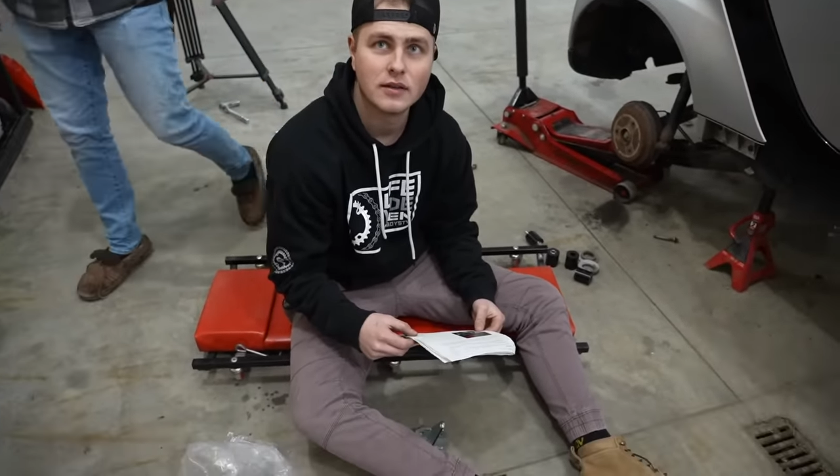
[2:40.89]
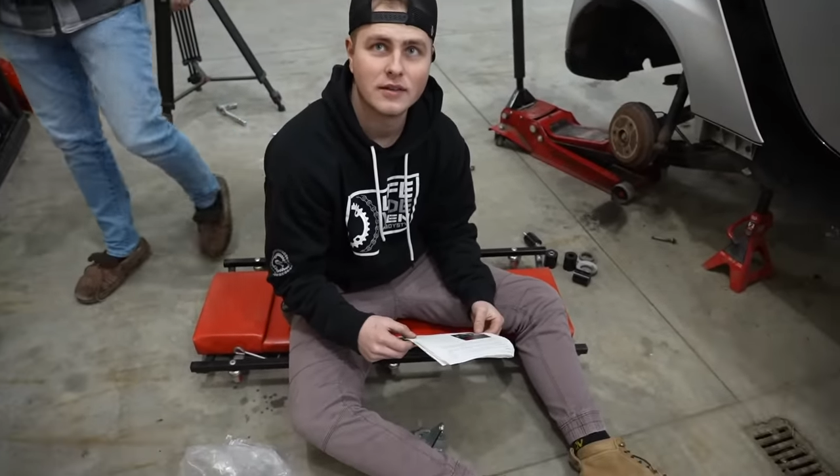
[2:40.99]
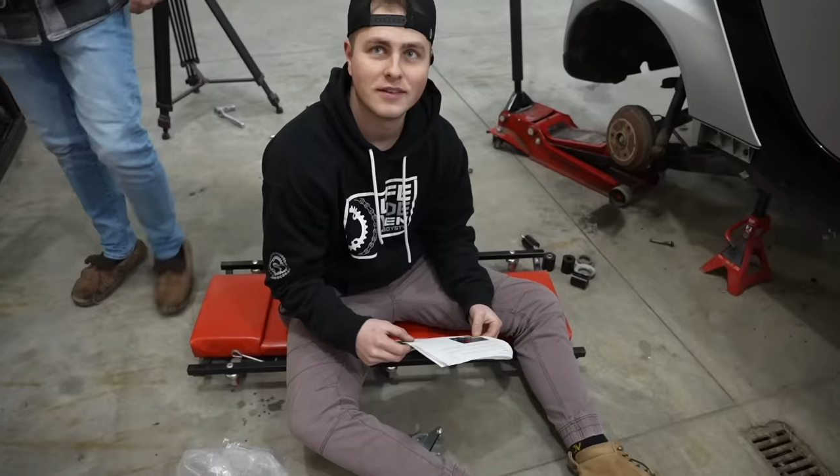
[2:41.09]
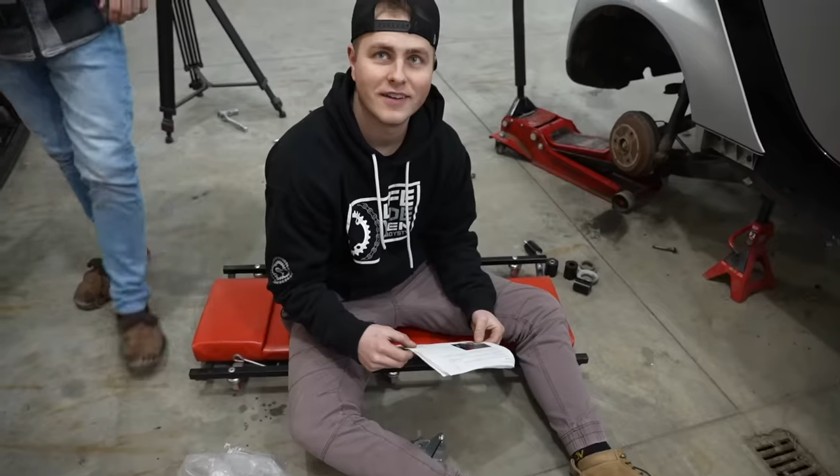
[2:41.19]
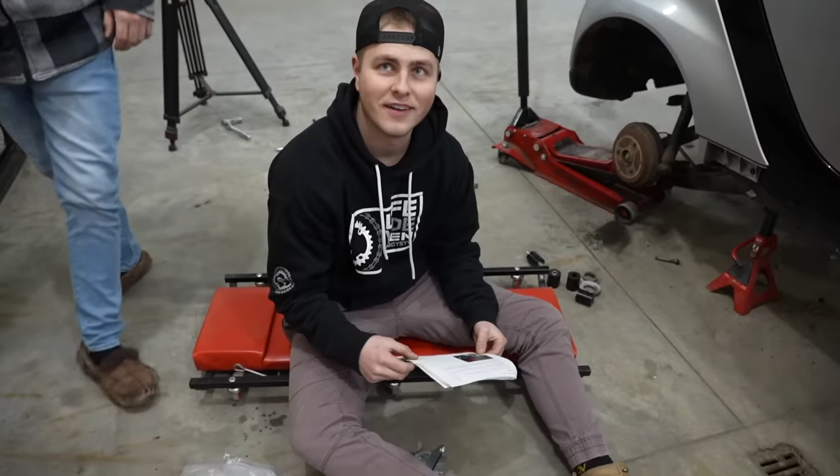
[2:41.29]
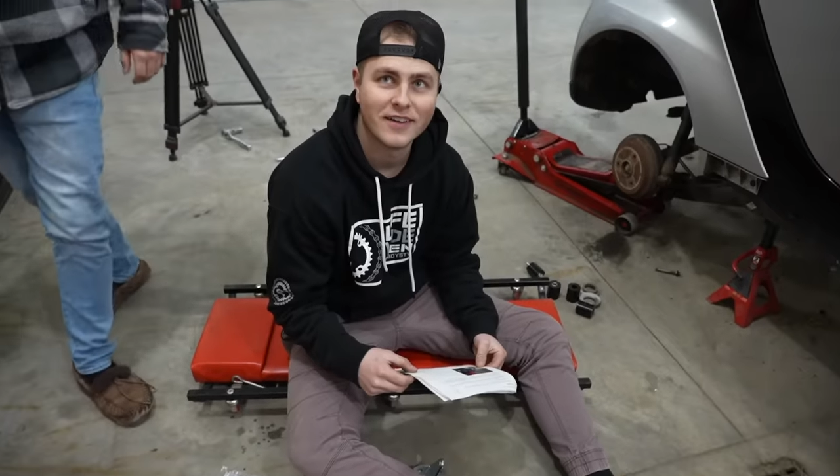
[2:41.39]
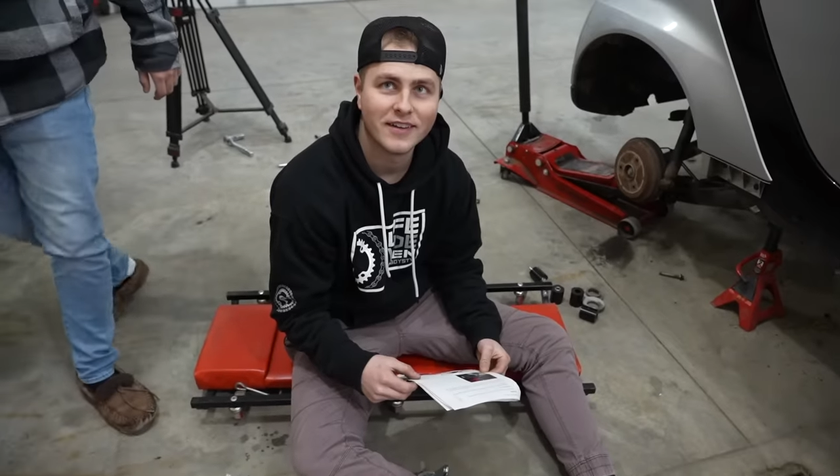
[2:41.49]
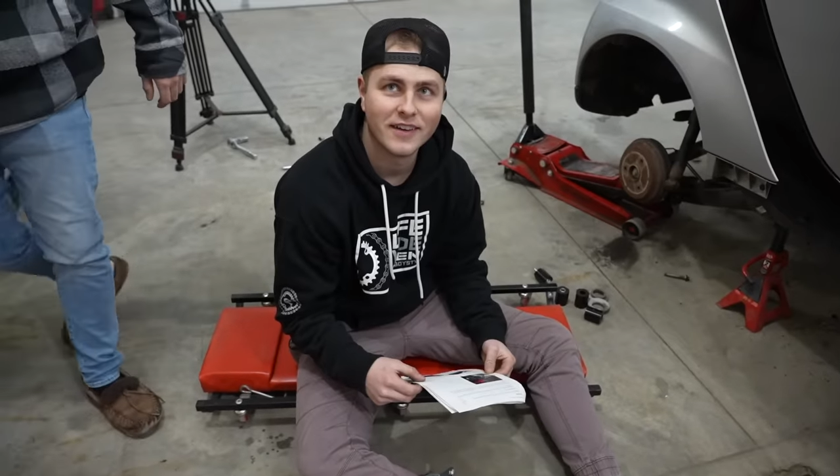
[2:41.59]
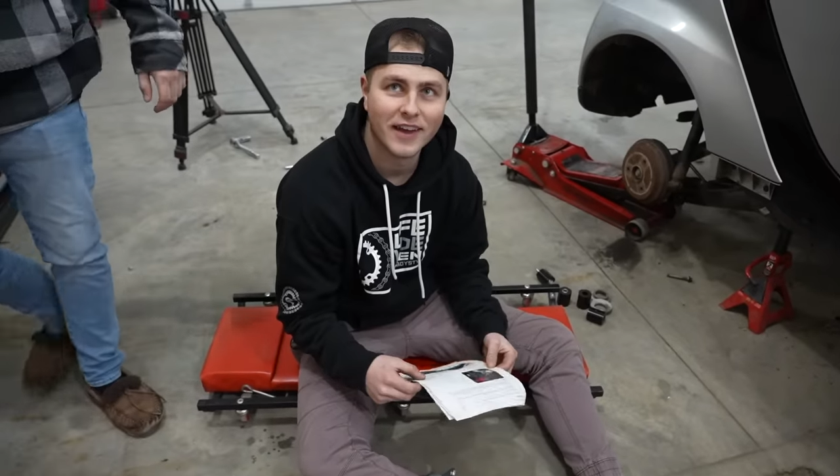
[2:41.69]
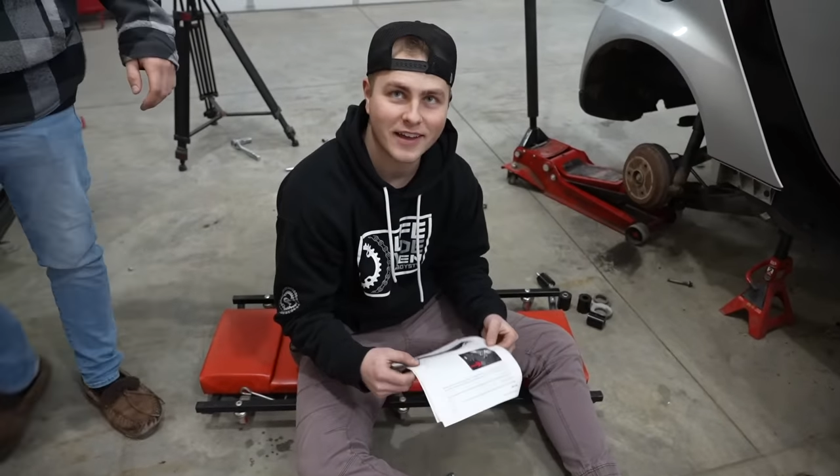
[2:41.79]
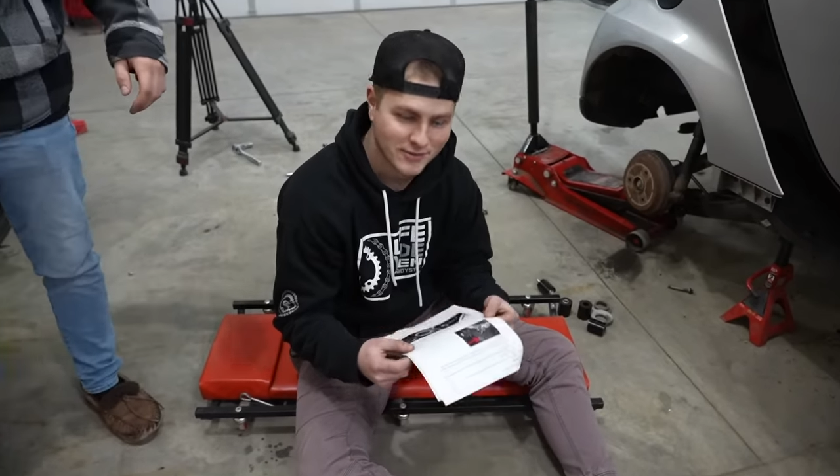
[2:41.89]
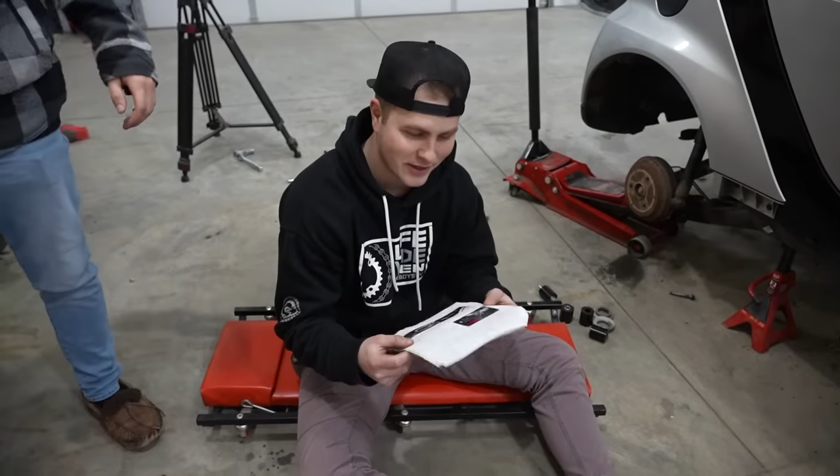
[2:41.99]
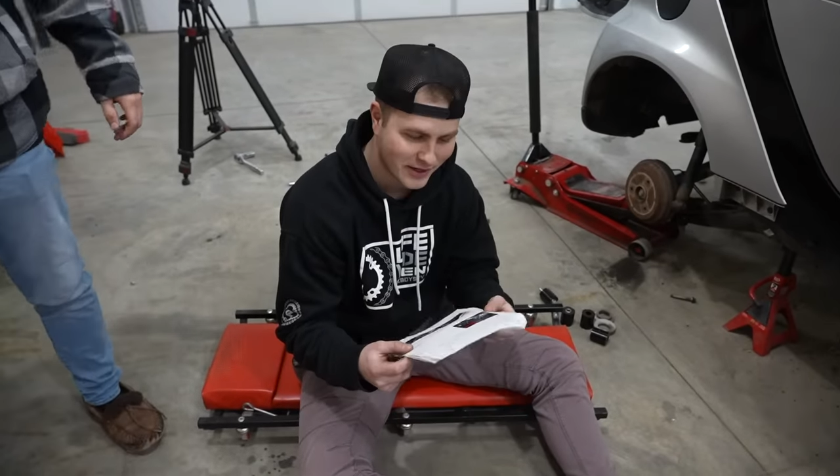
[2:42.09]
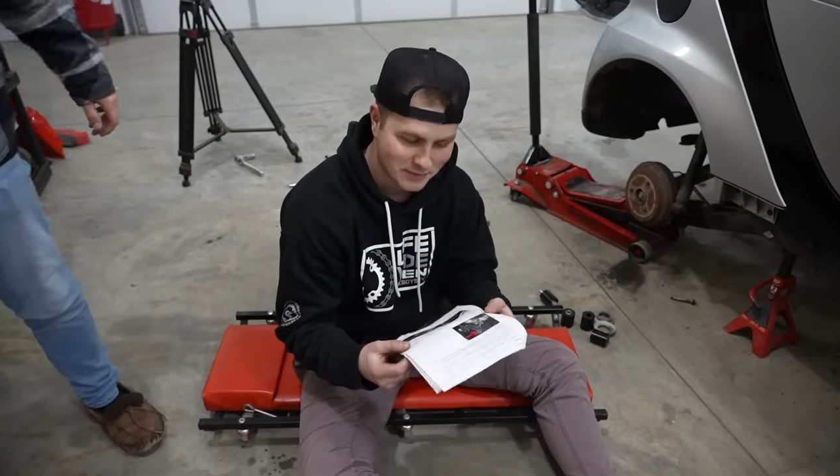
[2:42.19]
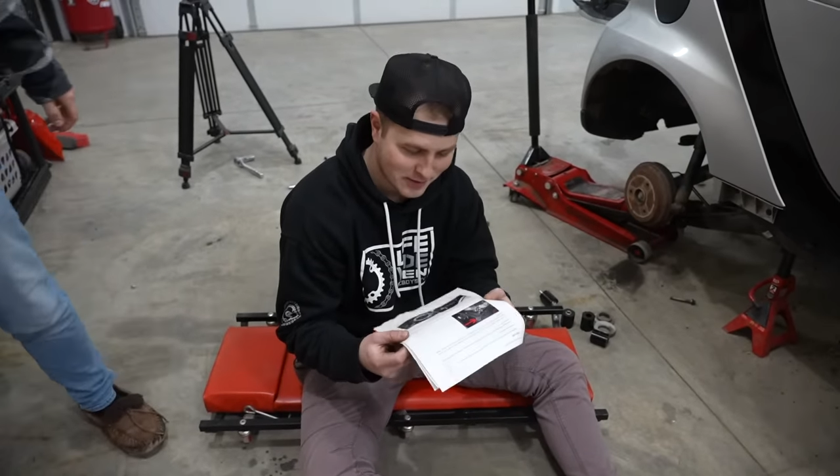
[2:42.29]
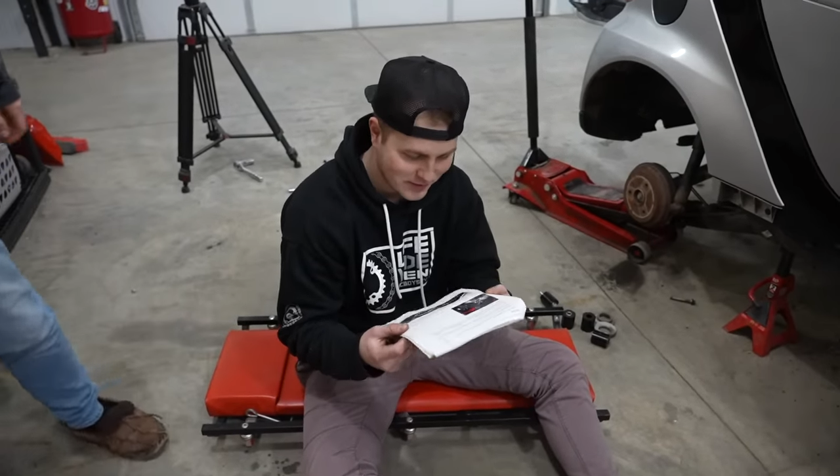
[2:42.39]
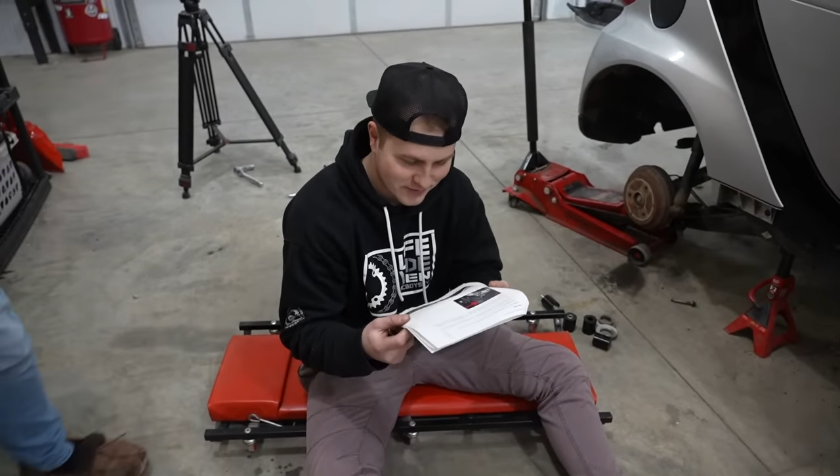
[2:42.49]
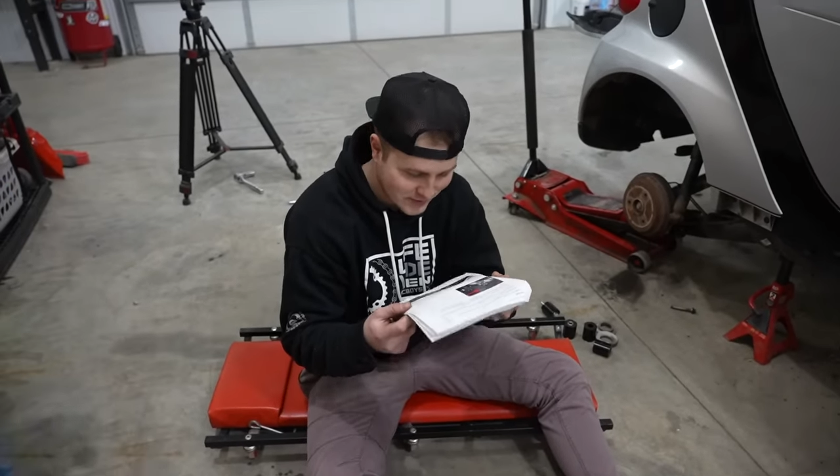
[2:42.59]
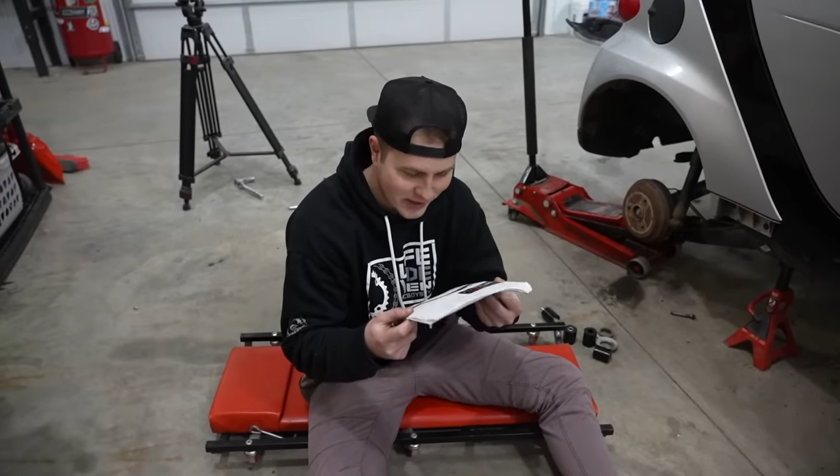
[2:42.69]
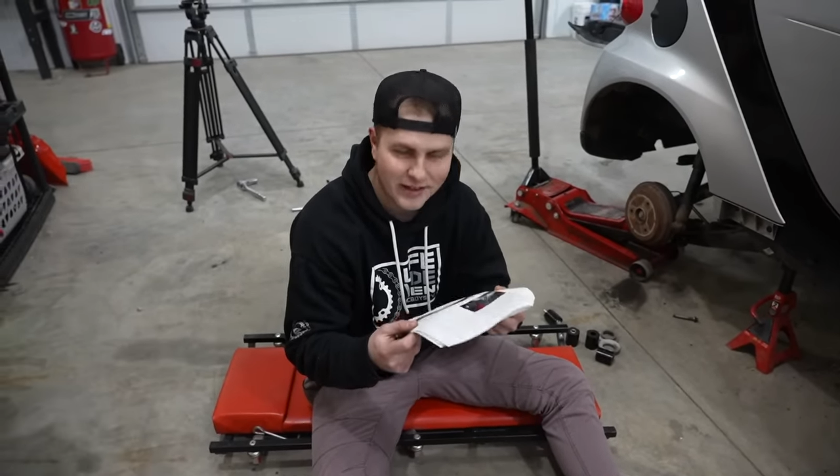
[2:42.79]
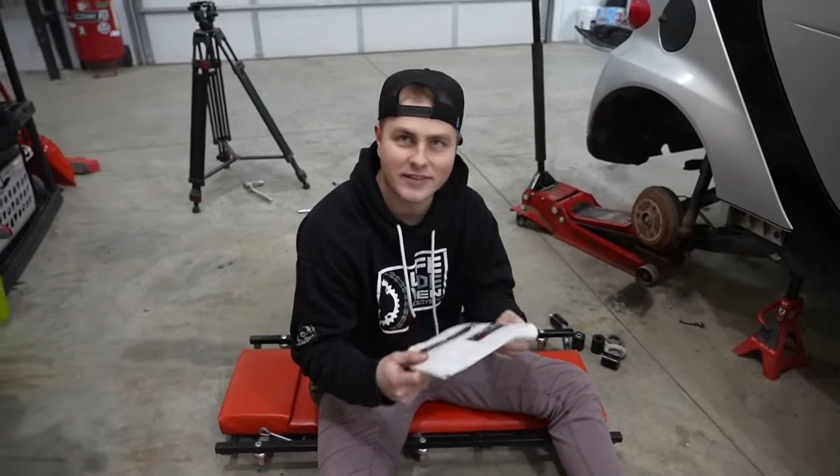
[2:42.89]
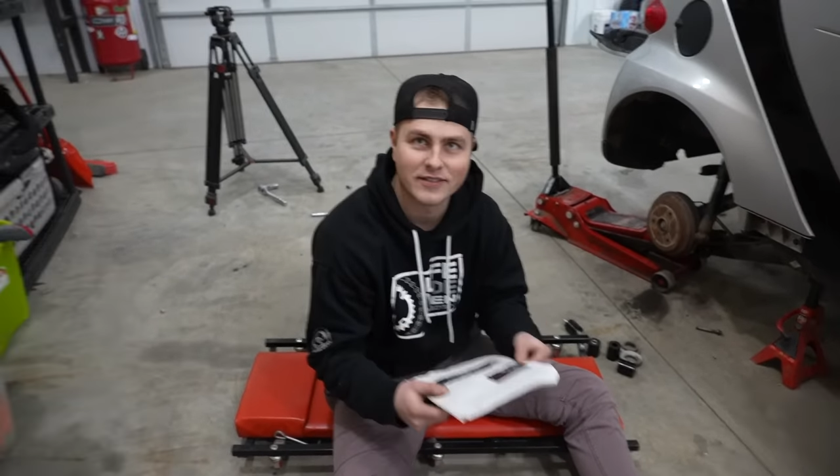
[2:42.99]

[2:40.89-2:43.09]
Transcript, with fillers: Oh. Yeah, that's why I'm, I'm, trying